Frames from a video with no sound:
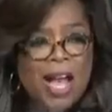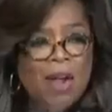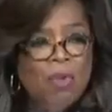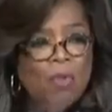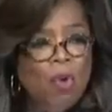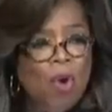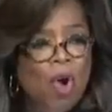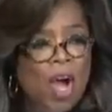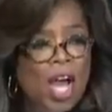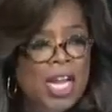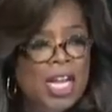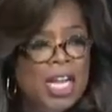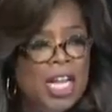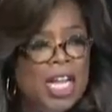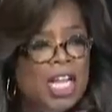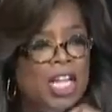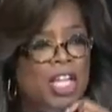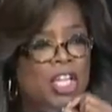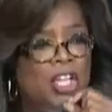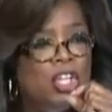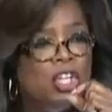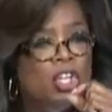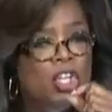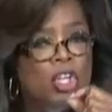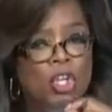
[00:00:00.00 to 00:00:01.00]
I want
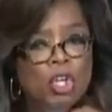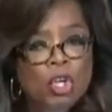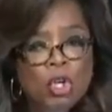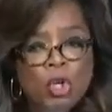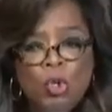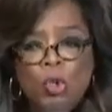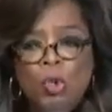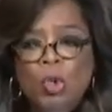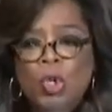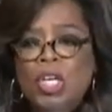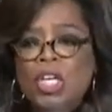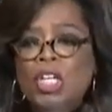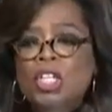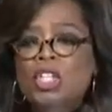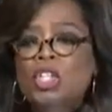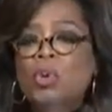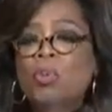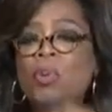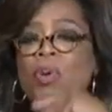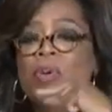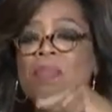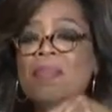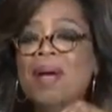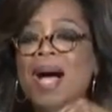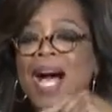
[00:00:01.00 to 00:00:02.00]
you to
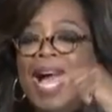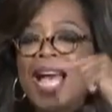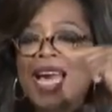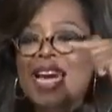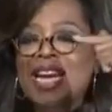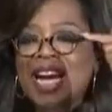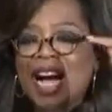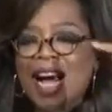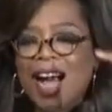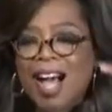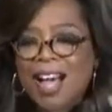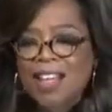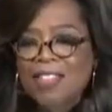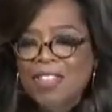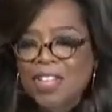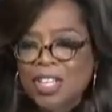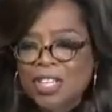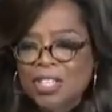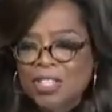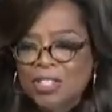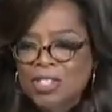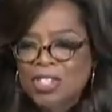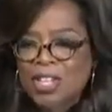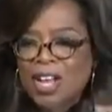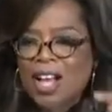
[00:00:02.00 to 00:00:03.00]
remind
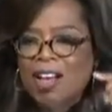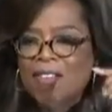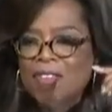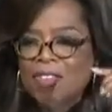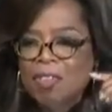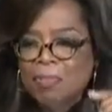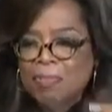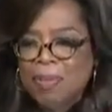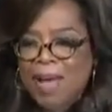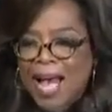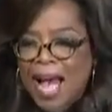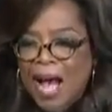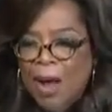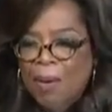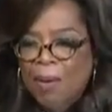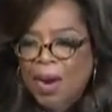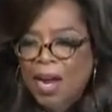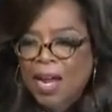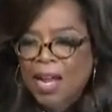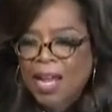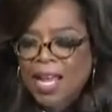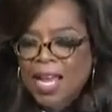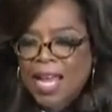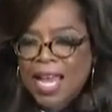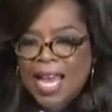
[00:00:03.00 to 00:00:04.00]
others of the
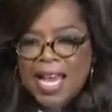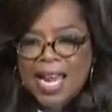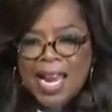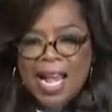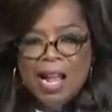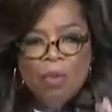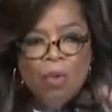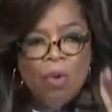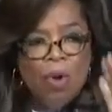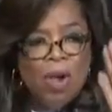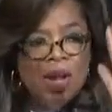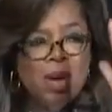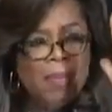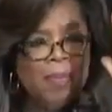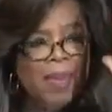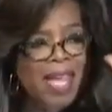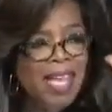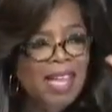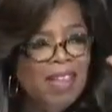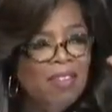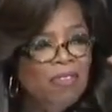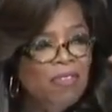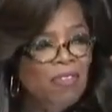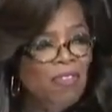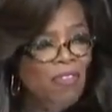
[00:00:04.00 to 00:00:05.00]
power. And I want to
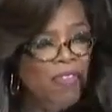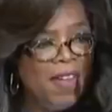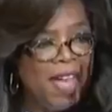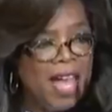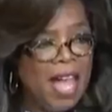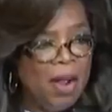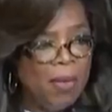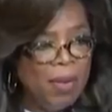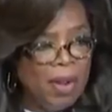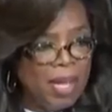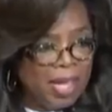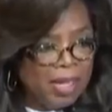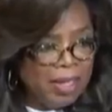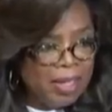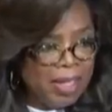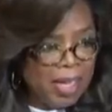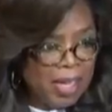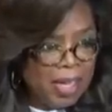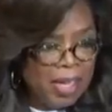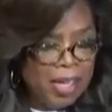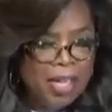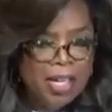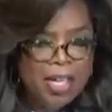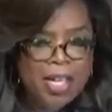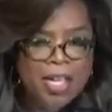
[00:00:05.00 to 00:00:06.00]
make it very
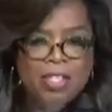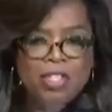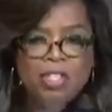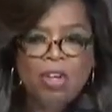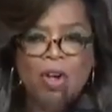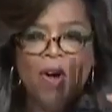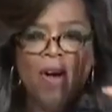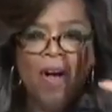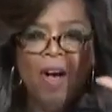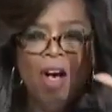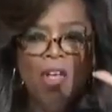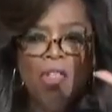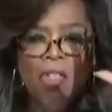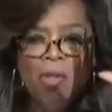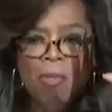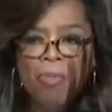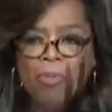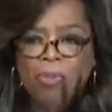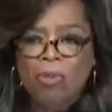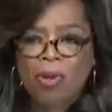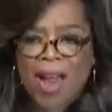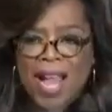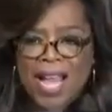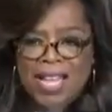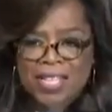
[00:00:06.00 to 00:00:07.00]
clear to all the
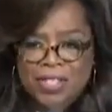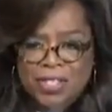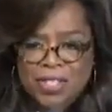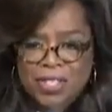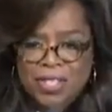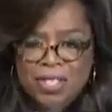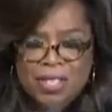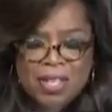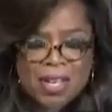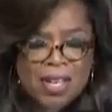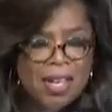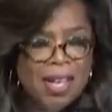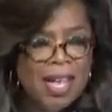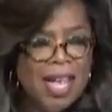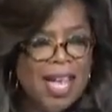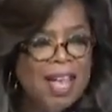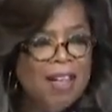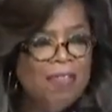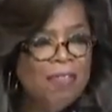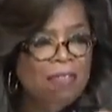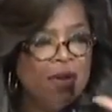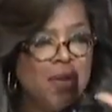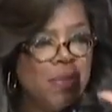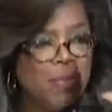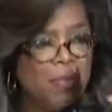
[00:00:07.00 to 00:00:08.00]
press,
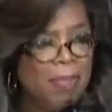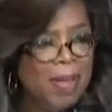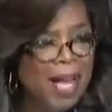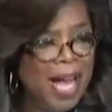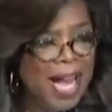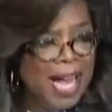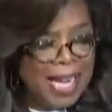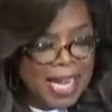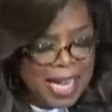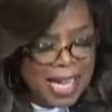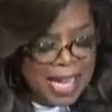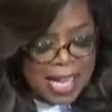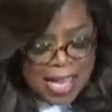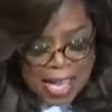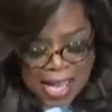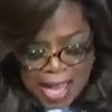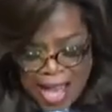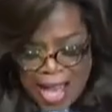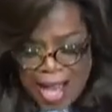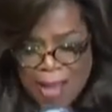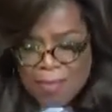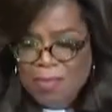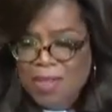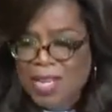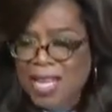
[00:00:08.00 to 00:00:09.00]
everybody,
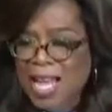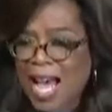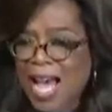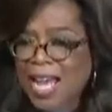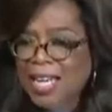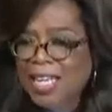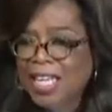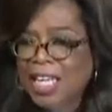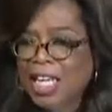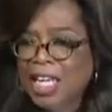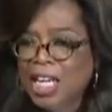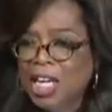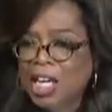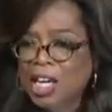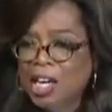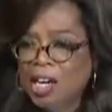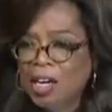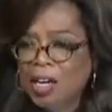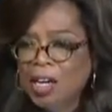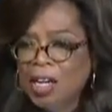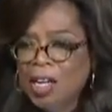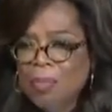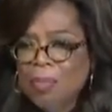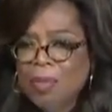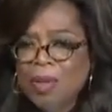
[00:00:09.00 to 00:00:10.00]
I'm not
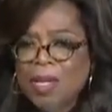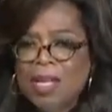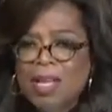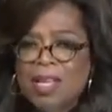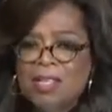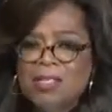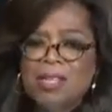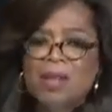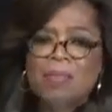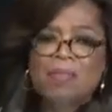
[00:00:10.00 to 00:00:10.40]
here because